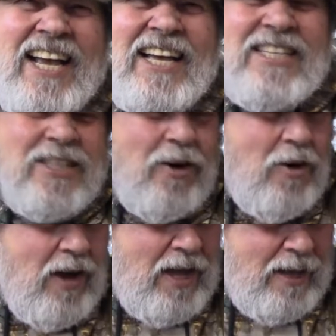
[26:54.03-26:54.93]

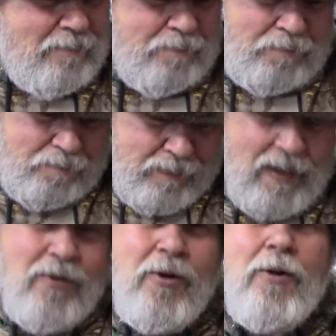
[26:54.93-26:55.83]
So
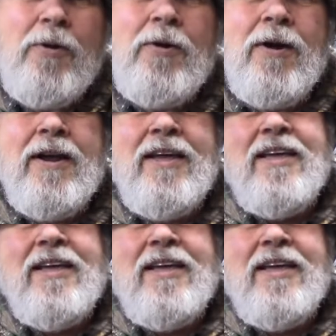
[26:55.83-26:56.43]
we're